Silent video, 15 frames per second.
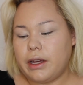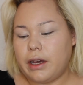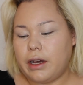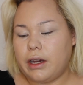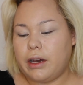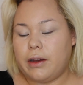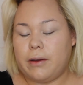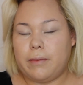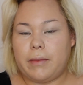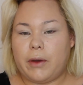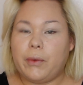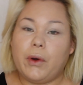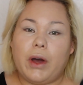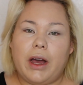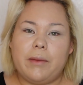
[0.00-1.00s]

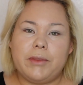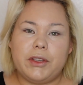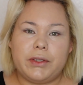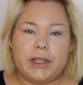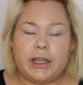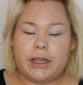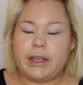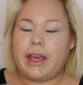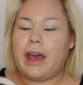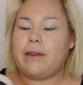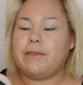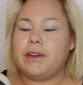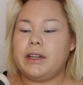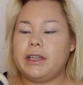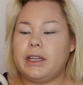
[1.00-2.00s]
I'm using Kat
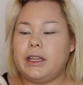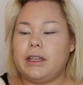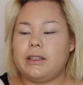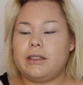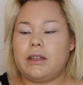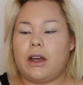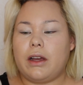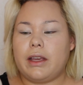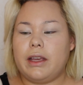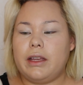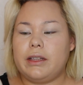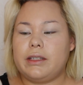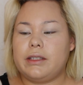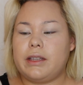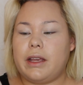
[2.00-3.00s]
Von D
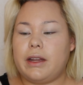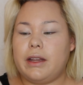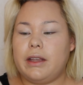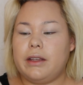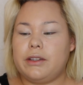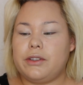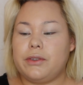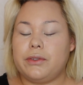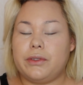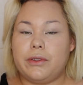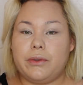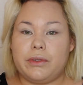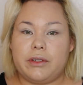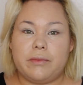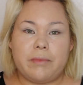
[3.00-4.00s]
Lock-It Setting
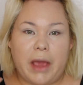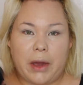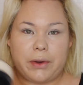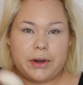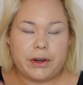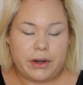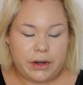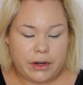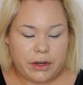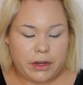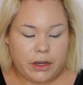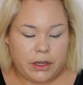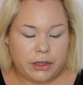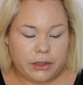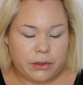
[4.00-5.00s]
Translucent Powder
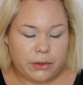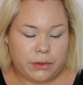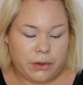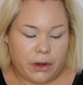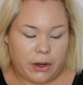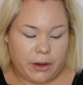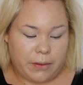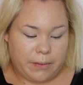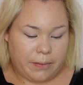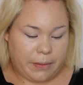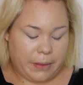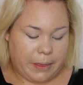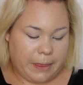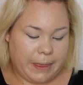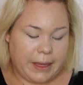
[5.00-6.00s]
to
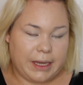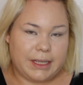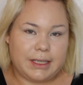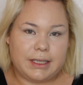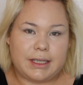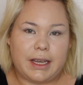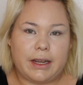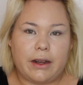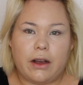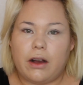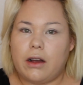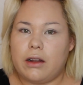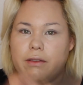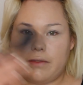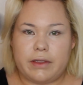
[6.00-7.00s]
set
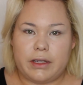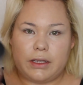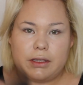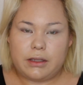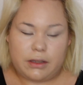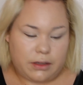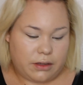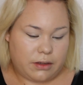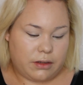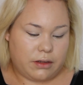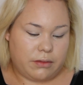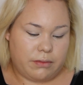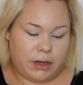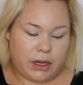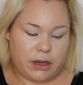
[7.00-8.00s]
all of this
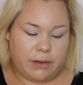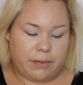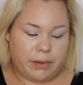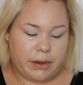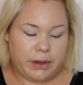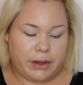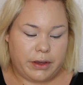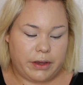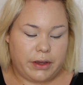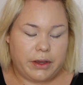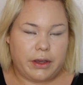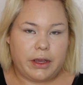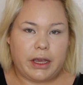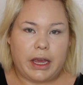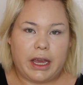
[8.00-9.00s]
makeup
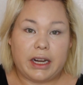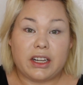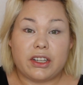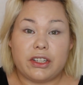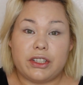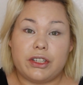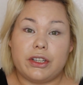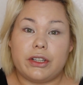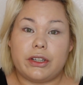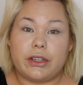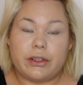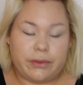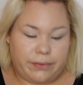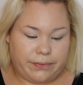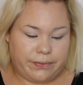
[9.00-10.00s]
and
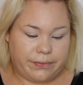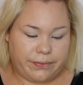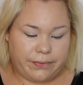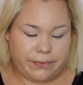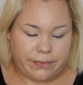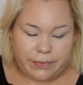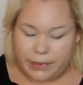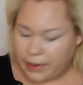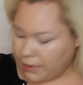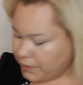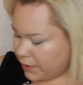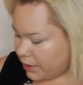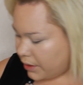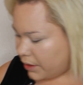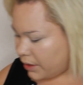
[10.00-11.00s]
concealer,
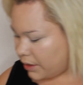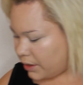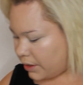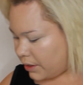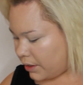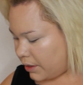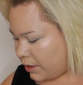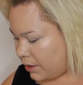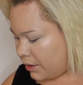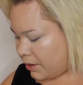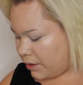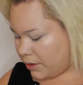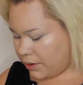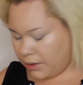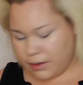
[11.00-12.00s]
everything.
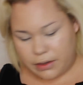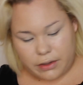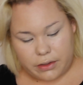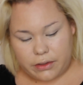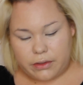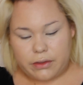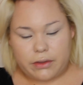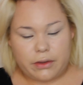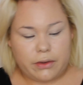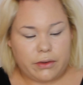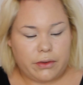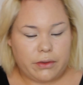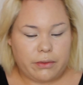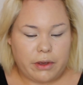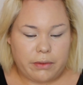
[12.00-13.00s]
So
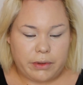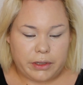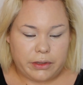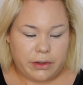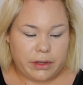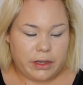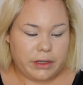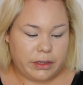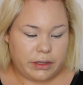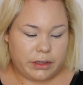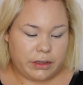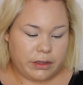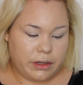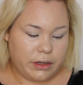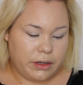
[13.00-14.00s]
the way we do
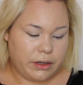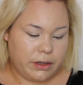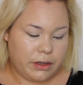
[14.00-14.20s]
this,